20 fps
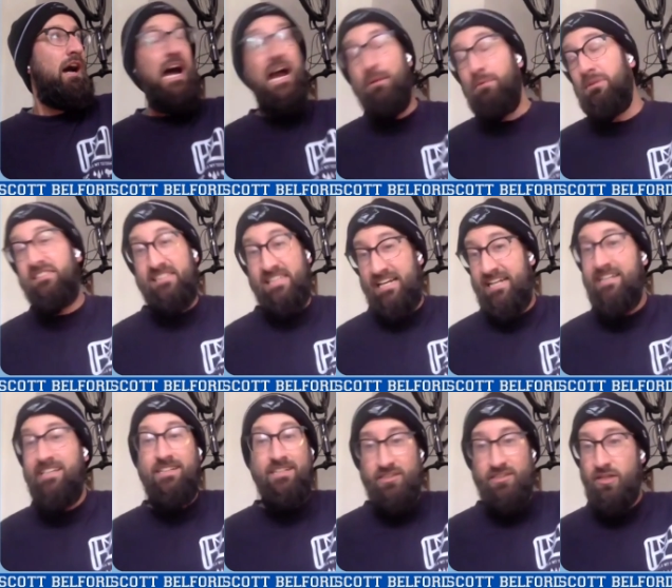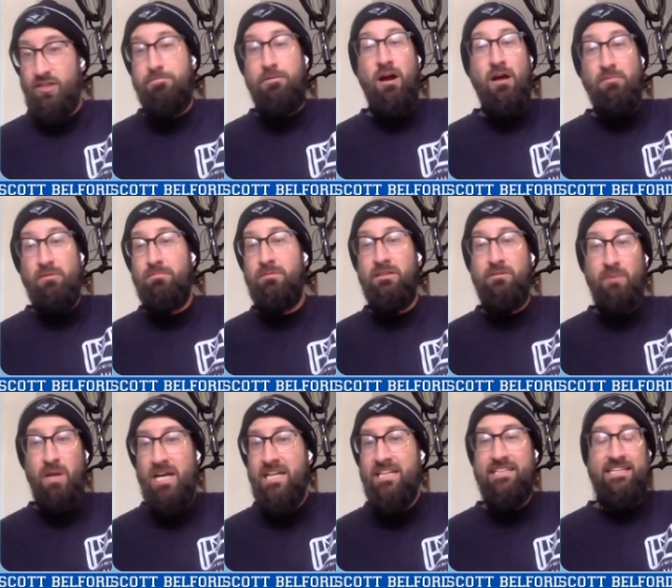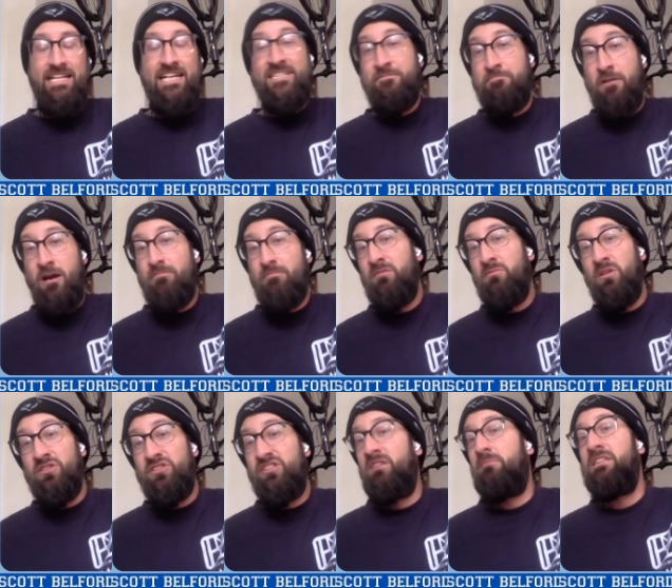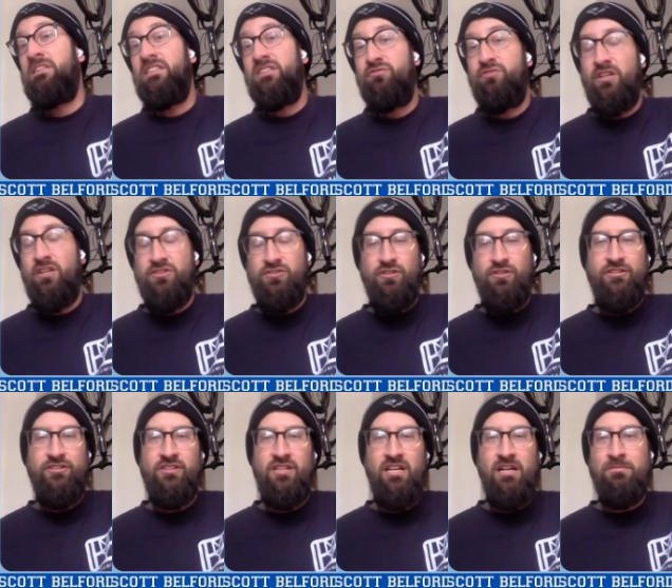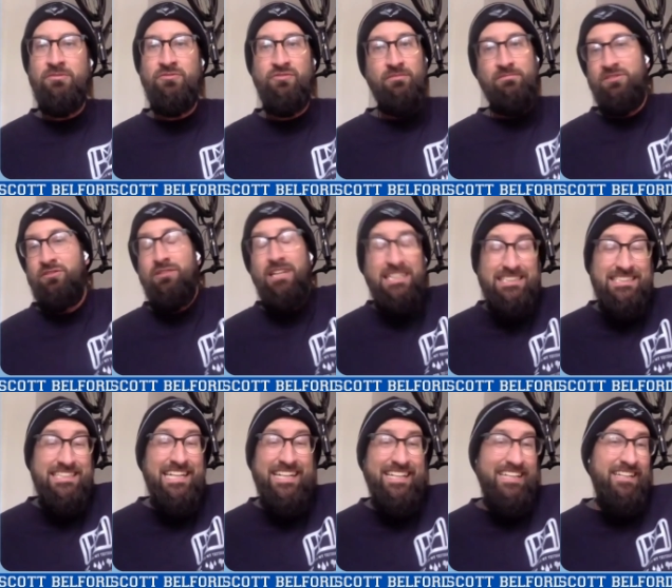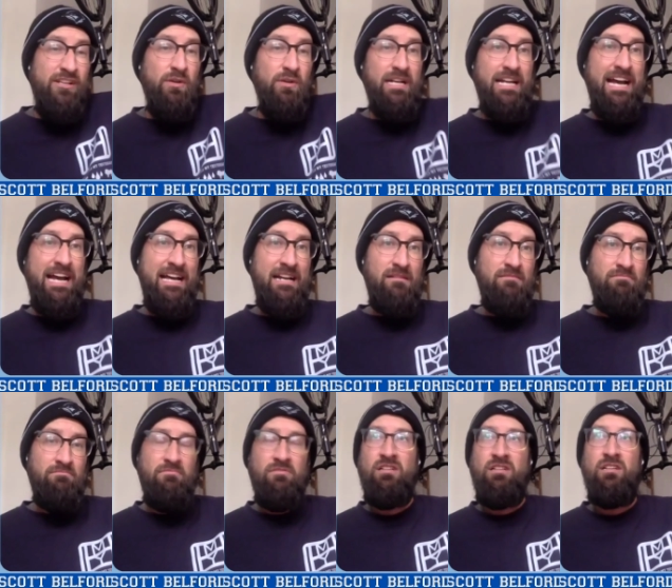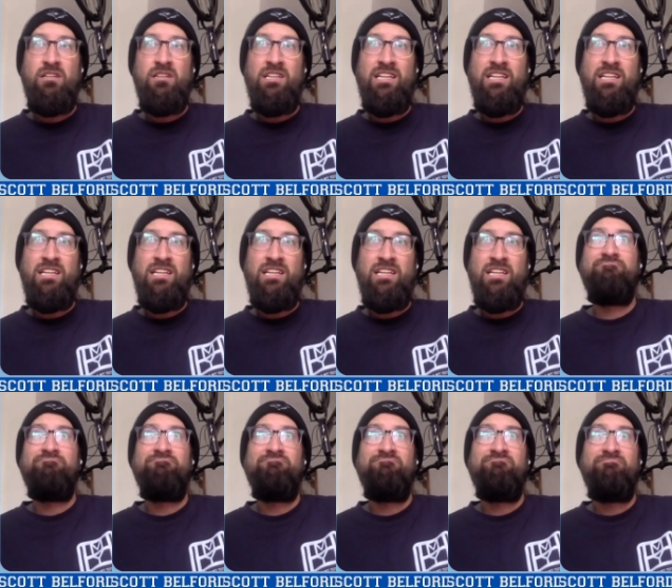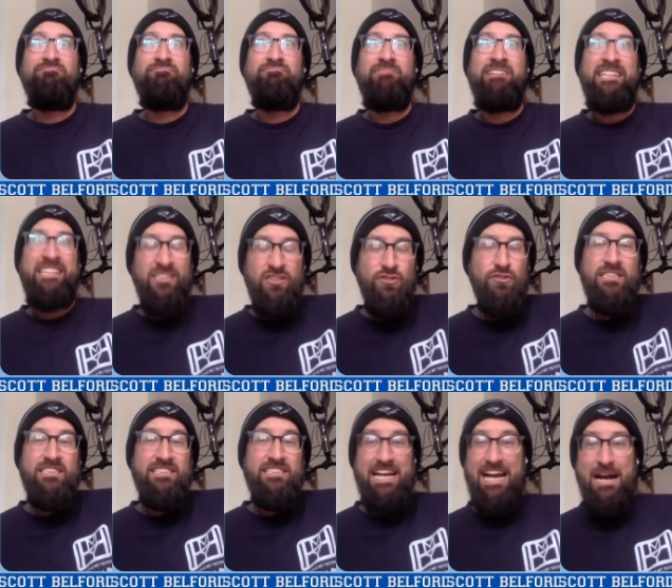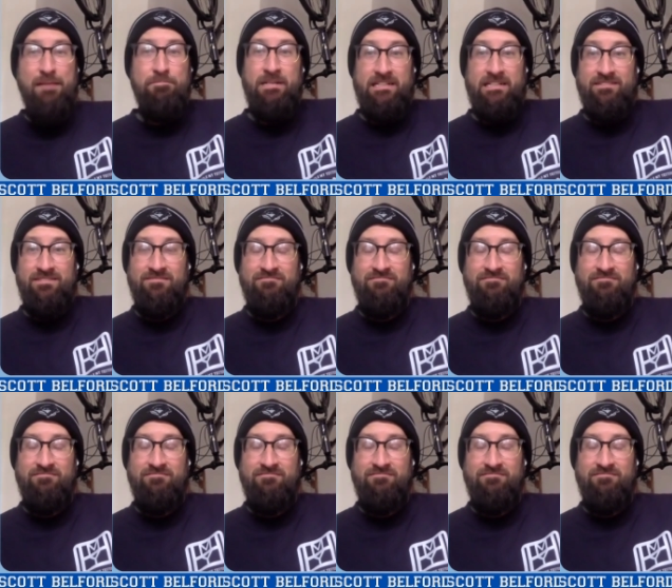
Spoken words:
I would say you're probably right. And that's probably where some of this frustration comes from. So let's get into it, Adam. Like, injuries happen.